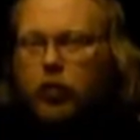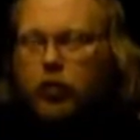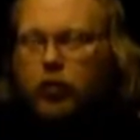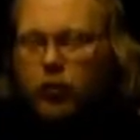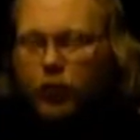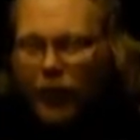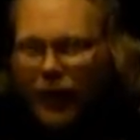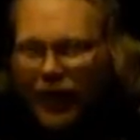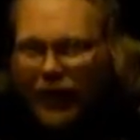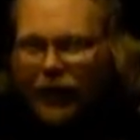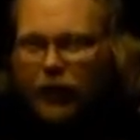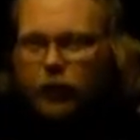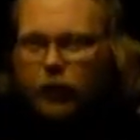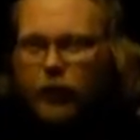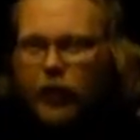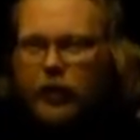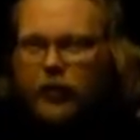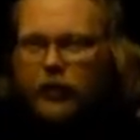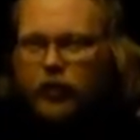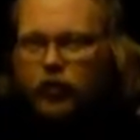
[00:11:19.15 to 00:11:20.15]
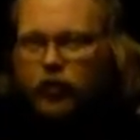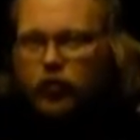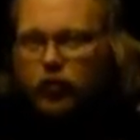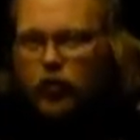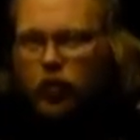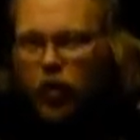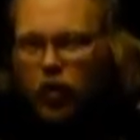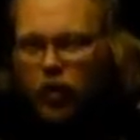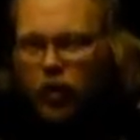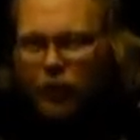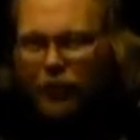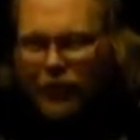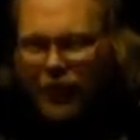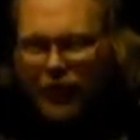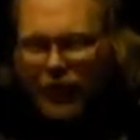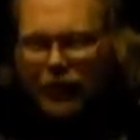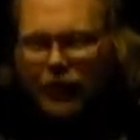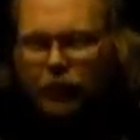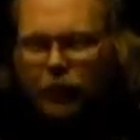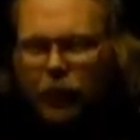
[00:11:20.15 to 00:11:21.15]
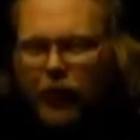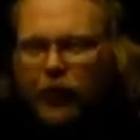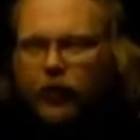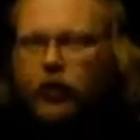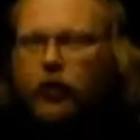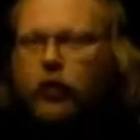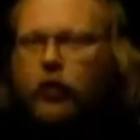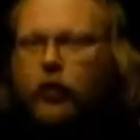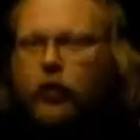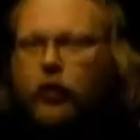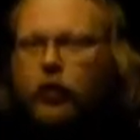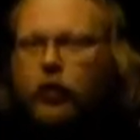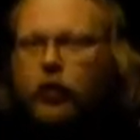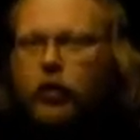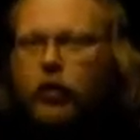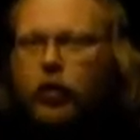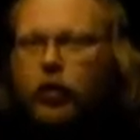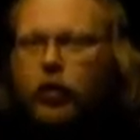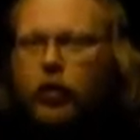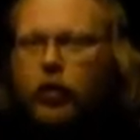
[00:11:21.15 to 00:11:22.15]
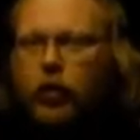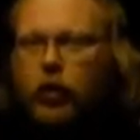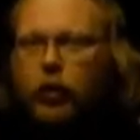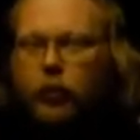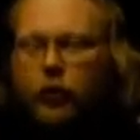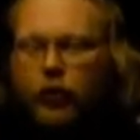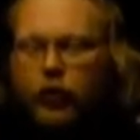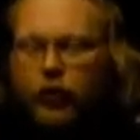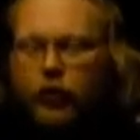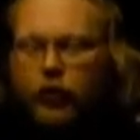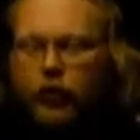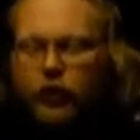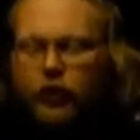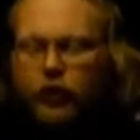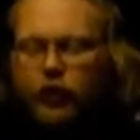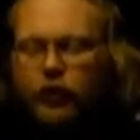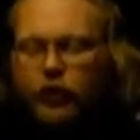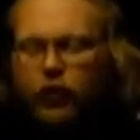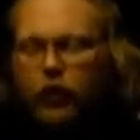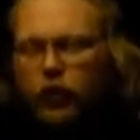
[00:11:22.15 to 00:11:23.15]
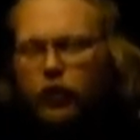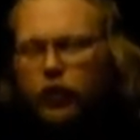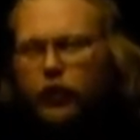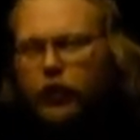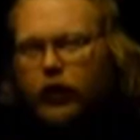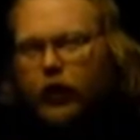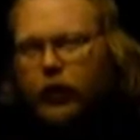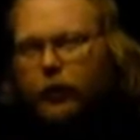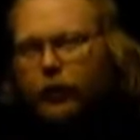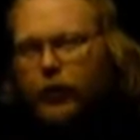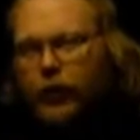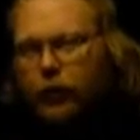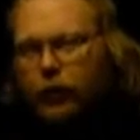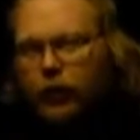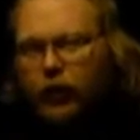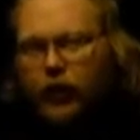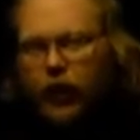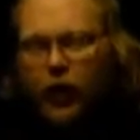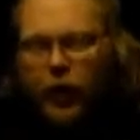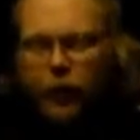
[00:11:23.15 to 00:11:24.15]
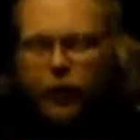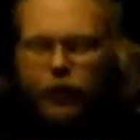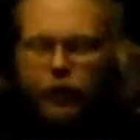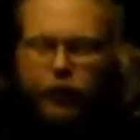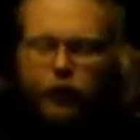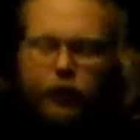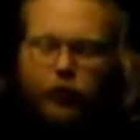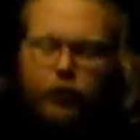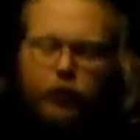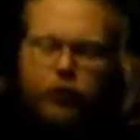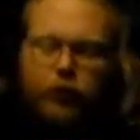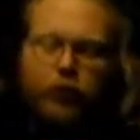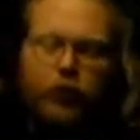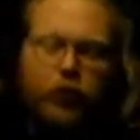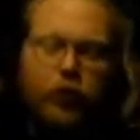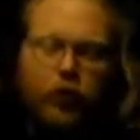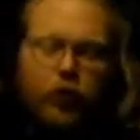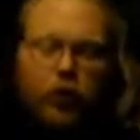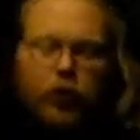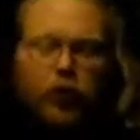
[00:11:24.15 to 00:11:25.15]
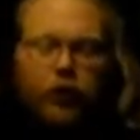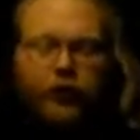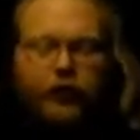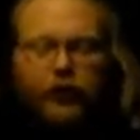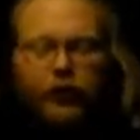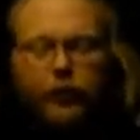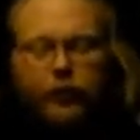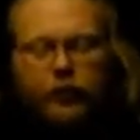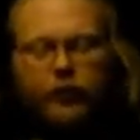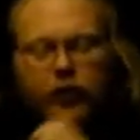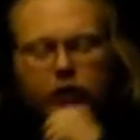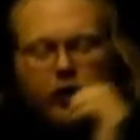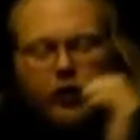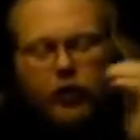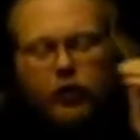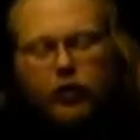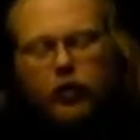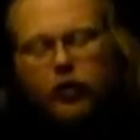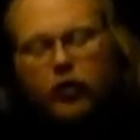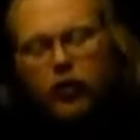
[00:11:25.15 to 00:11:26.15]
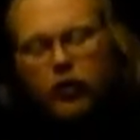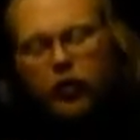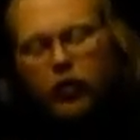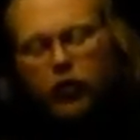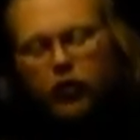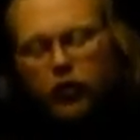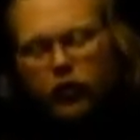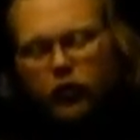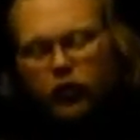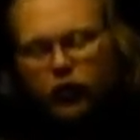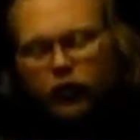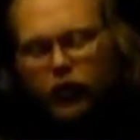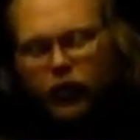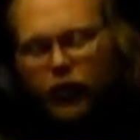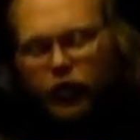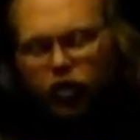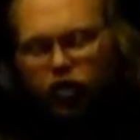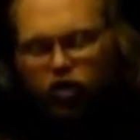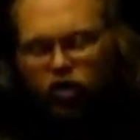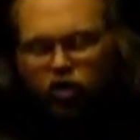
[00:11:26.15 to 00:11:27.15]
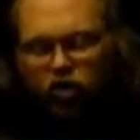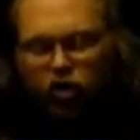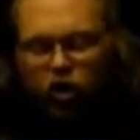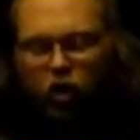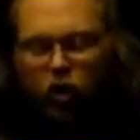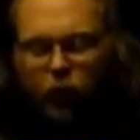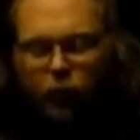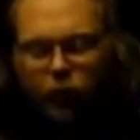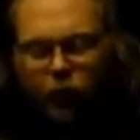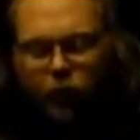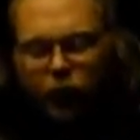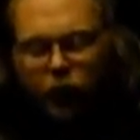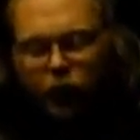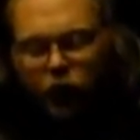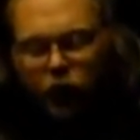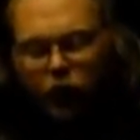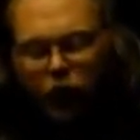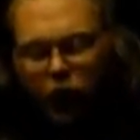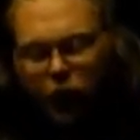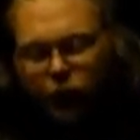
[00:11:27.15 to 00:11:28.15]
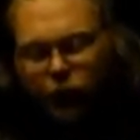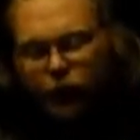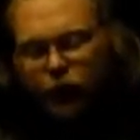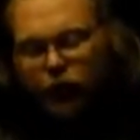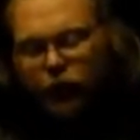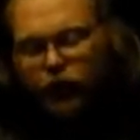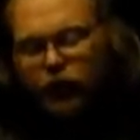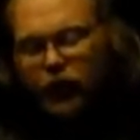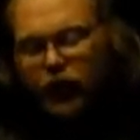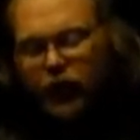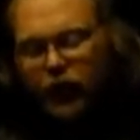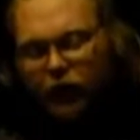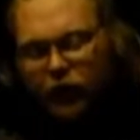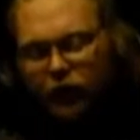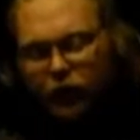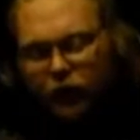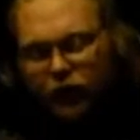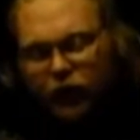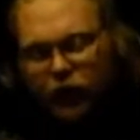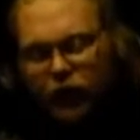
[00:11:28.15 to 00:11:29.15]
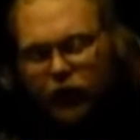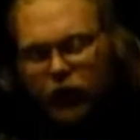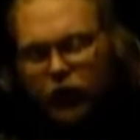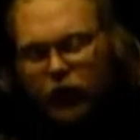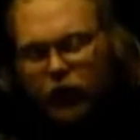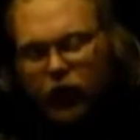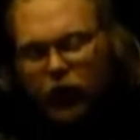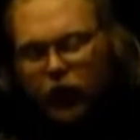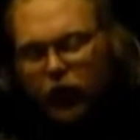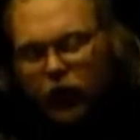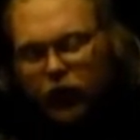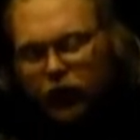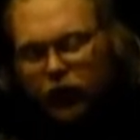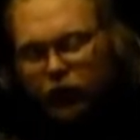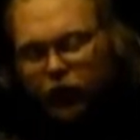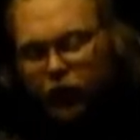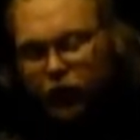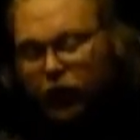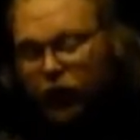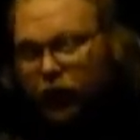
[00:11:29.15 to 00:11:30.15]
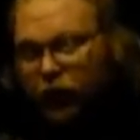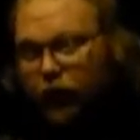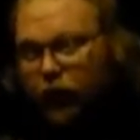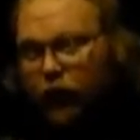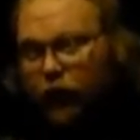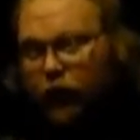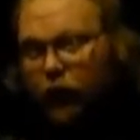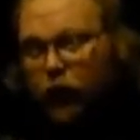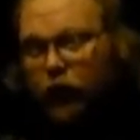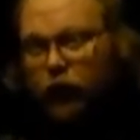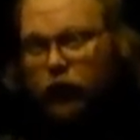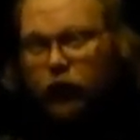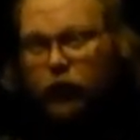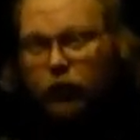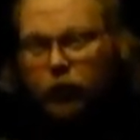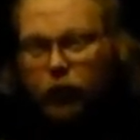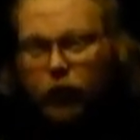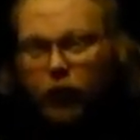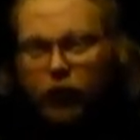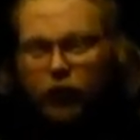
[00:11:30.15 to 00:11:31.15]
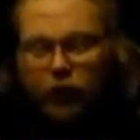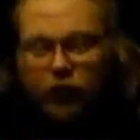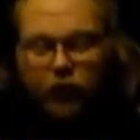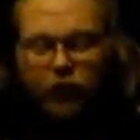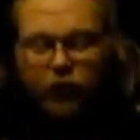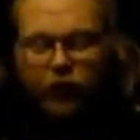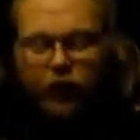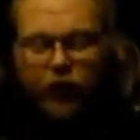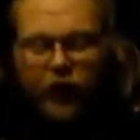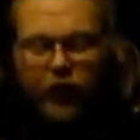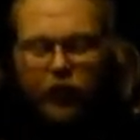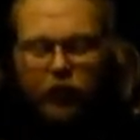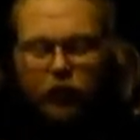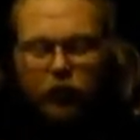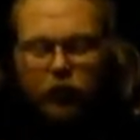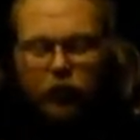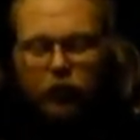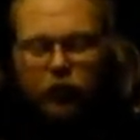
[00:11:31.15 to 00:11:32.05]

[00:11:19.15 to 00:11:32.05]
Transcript: demonic magic, true Arianic magic. Because they're only going to be able to come through something that is sharp, obtuse angles, and clear enough to break through the veil.